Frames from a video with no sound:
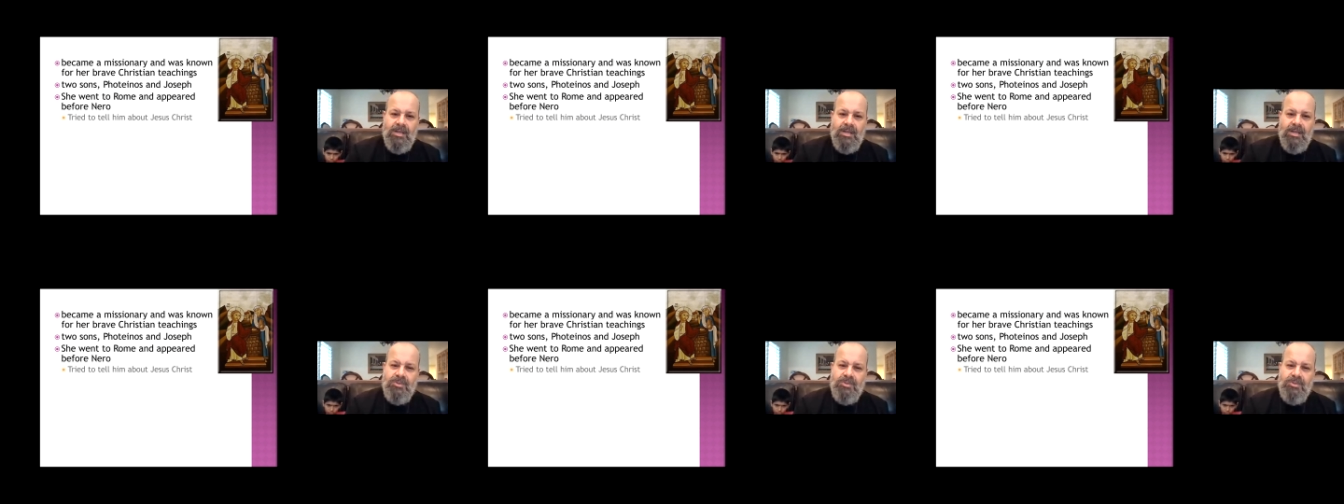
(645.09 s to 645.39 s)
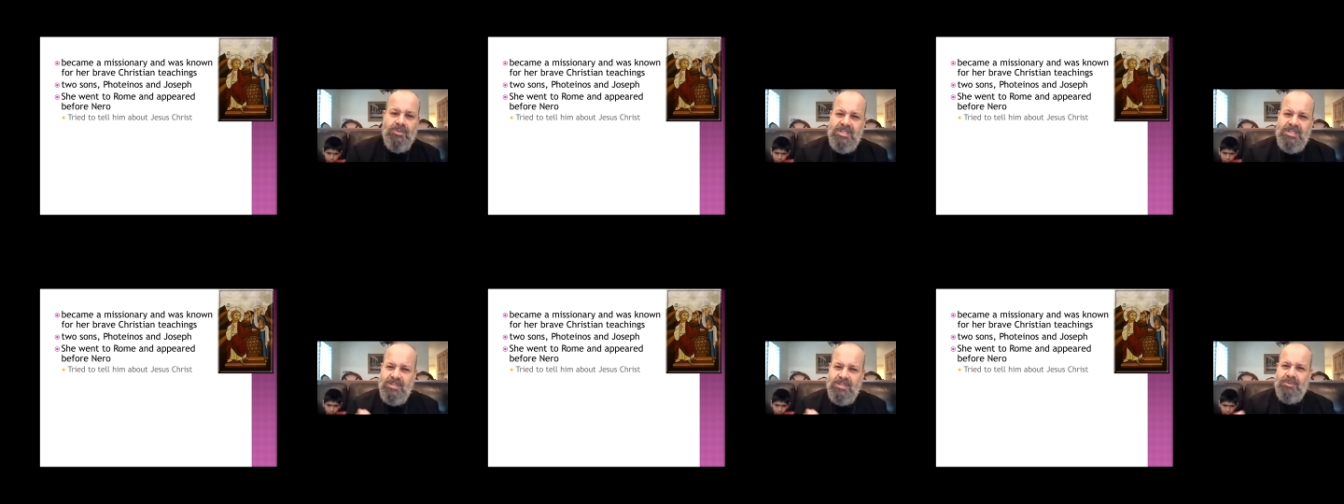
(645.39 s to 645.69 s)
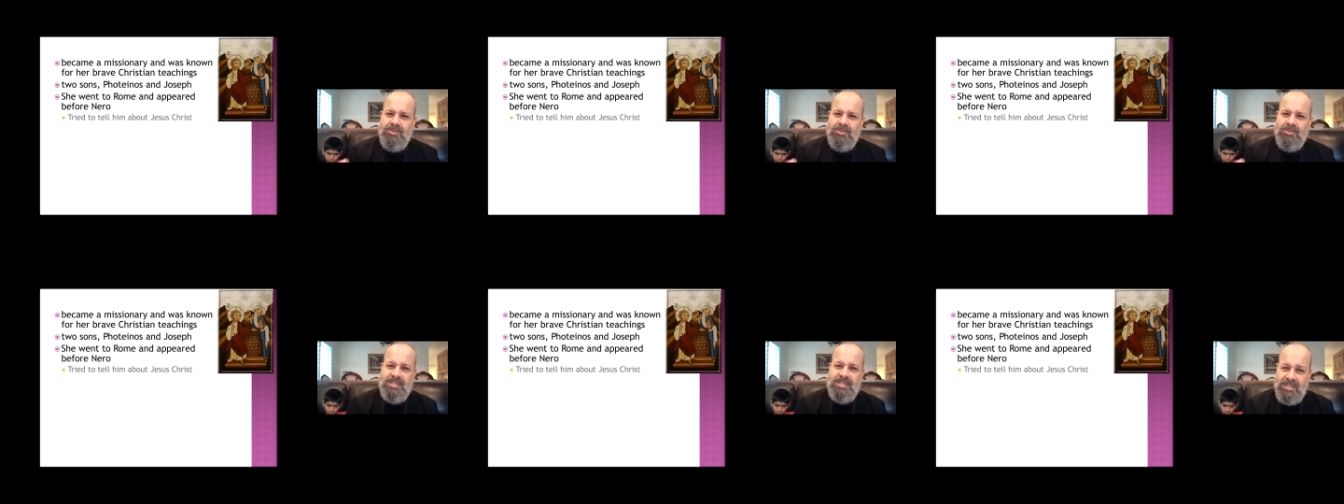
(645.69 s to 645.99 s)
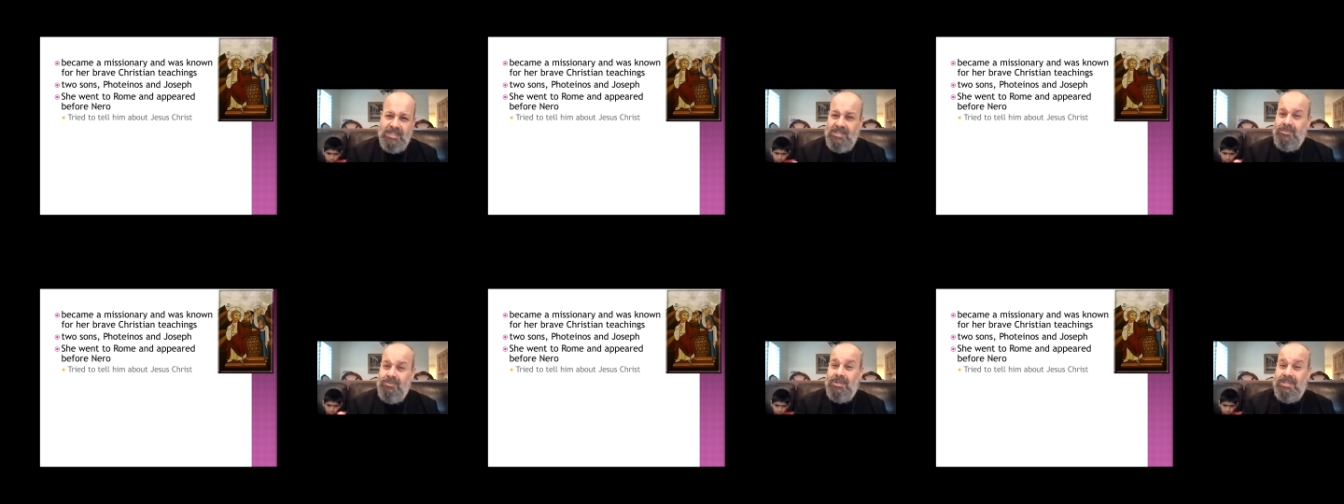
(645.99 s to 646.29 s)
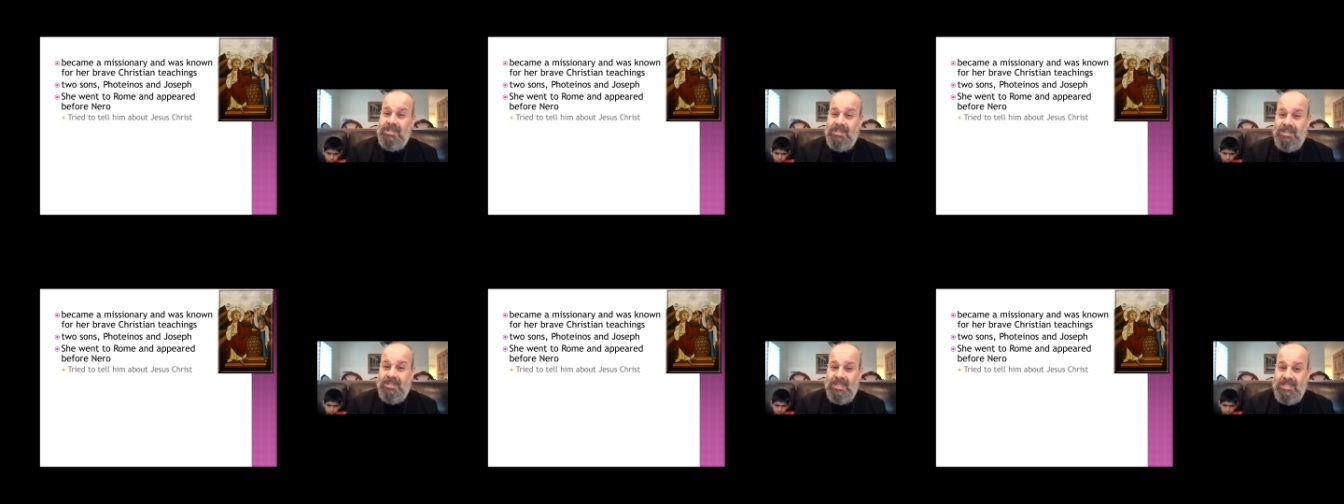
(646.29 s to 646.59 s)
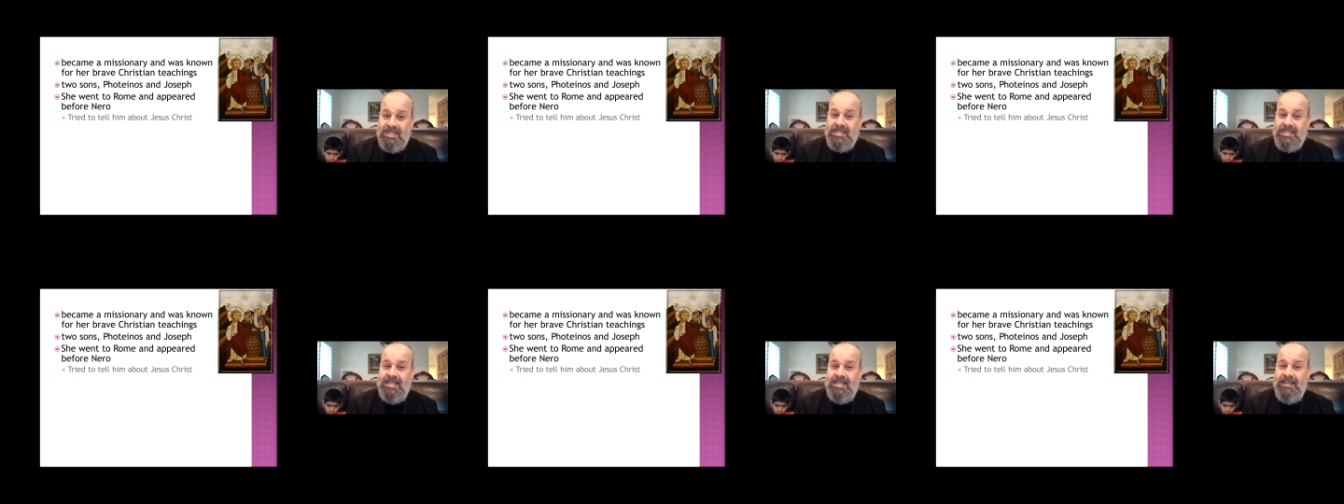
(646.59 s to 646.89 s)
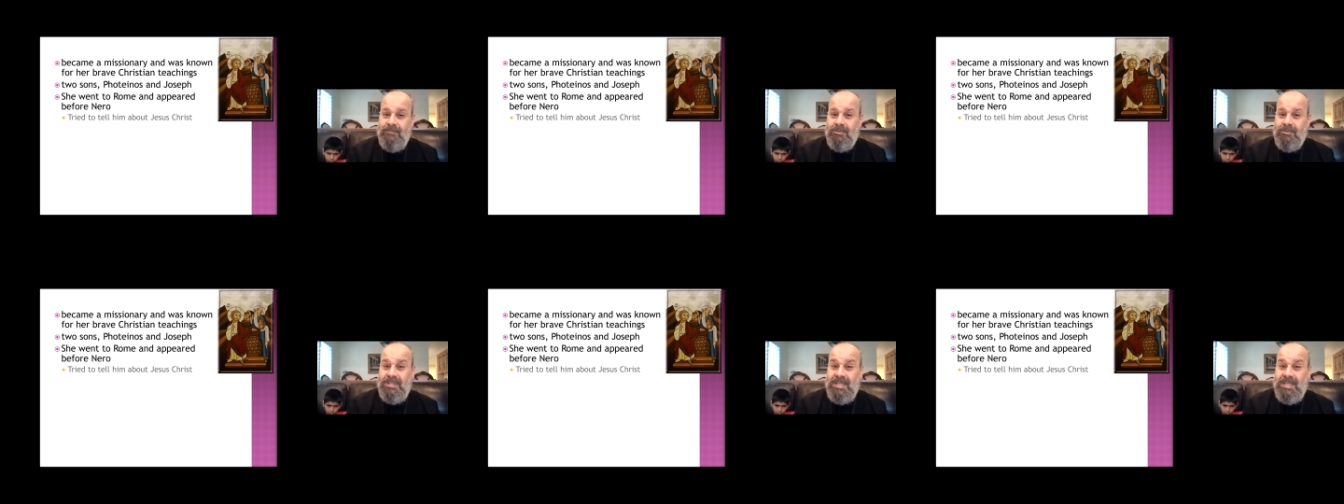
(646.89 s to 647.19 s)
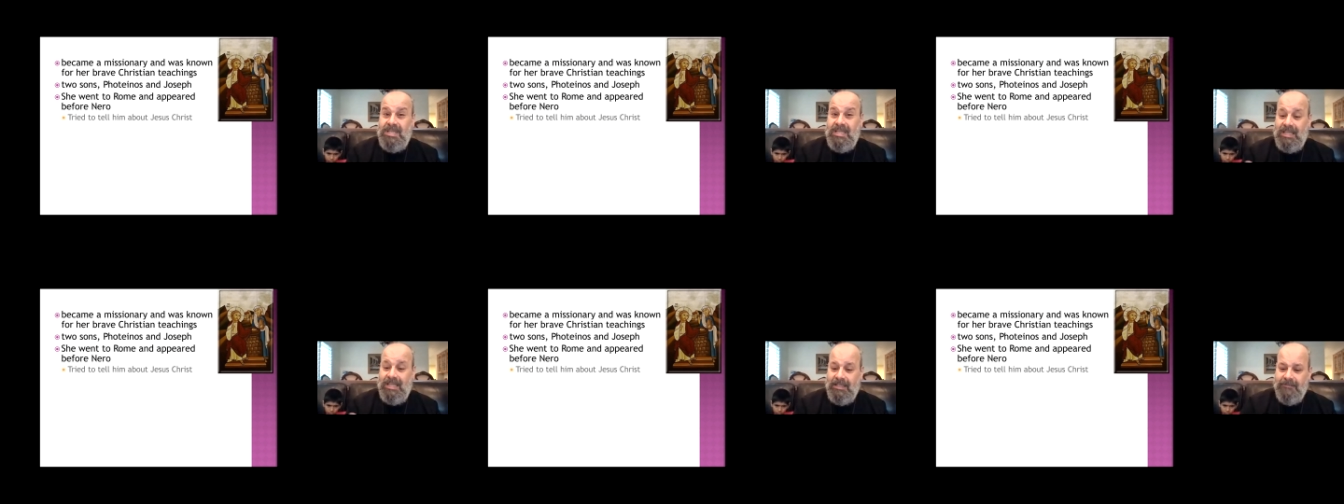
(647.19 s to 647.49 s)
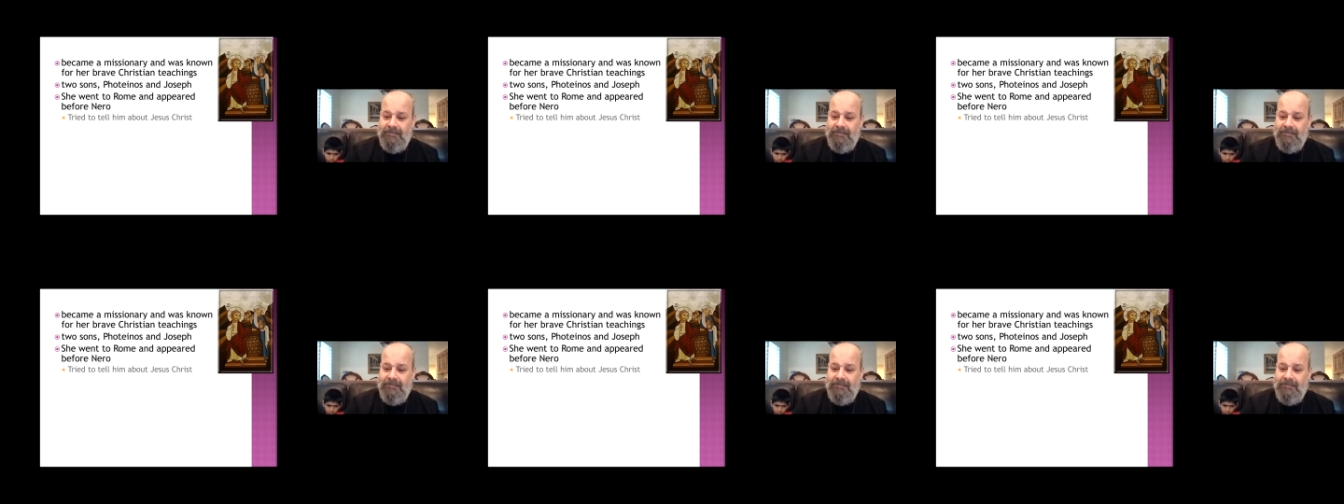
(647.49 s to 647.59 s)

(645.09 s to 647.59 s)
So this is what this was Saint Fotini.